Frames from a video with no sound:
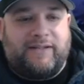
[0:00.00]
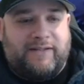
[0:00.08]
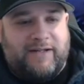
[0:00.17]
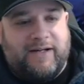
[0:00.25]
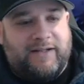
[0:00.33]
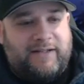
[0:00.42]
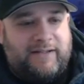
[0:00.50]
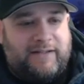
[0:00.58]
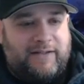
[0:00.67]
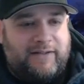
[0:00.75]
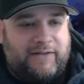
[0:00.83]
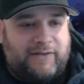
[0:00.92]

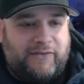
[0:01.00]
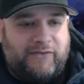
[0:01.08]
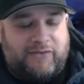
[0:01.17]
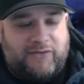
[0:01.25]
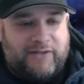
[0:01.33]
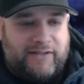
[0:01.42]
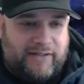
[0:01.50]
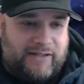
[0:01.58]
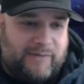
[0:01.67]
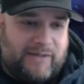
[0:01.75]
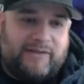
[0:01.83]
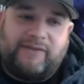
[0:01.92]
cutting the
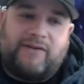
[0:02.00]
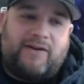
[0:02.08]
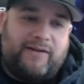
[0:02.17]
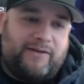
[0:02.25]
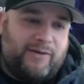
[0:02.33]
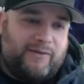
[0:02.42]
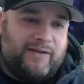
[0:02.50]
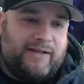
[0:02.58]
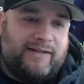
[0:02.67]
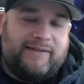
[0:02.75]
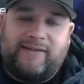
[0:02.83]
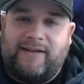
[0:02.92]
stream and starting it over
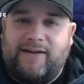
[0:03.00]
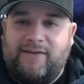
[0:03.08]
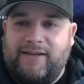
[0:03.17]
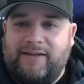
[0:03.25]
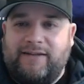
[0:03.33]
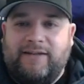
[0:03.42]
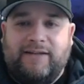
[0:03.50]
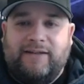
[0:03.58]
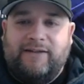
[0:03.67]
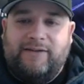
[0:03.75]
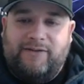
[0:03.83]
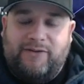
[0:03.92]
again sent out like
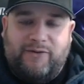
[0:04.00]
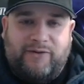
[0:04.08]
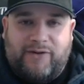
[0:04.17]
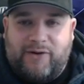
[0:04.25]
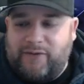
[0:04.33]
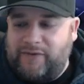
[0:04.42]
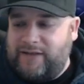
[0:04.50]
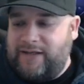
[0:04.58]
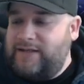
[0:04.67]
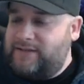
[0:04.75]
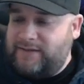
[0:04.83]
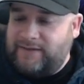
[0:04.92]
new
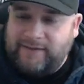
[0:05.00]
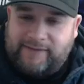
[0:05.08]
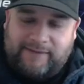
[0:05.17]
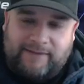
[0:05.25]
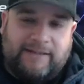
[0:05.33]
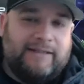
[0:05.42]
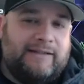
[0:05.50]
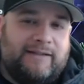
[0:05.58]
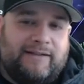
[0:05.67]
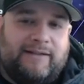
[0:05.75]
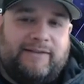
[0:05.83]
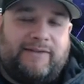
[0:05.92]
notifications.
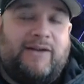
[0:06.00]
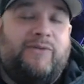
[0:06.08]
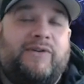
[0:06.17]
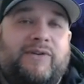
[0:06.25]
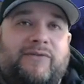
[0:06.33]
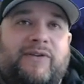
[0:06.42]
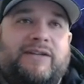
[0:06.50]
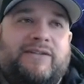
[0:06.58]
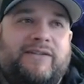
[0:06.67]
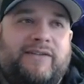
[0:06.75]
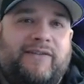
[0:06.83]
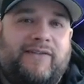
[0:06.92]
So I wonder if I
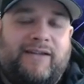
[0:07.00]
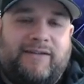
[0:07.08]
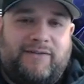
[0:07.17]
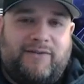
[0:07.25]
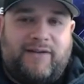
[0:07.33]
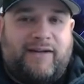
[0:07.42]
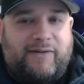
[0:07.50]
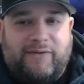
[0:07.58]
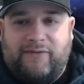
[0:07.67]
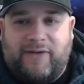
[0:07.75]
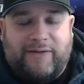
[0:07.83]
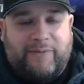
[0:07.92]
should just like do that
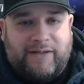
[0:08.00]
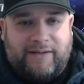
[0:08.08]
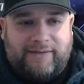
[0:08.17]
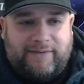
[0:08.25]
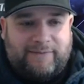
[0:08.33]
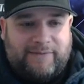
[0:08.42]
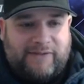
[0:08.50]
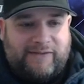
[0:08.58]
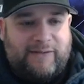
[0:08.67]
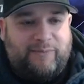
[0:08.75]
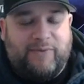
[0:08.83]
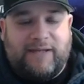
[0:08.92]
every 5 minutes. Just
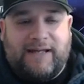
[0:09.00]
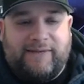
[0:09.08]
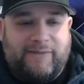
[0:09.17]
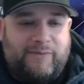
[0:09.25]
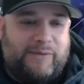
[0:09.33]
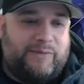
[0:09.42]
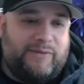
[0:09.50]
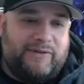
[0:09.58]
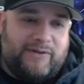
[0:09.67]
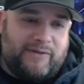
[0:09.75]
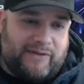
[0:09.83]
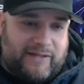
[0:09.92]
keep blasting people with
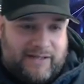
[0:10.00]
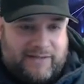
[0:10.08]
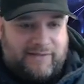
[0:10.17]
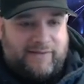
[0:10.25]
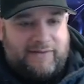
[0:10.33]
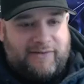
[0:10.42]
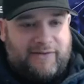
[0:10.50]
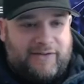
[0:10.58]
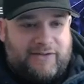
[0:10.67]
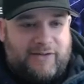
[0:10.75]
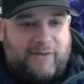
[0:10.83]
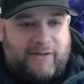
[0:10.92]
notifications until they
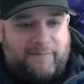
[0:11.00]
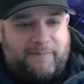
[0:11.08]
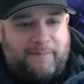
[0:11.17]
show up.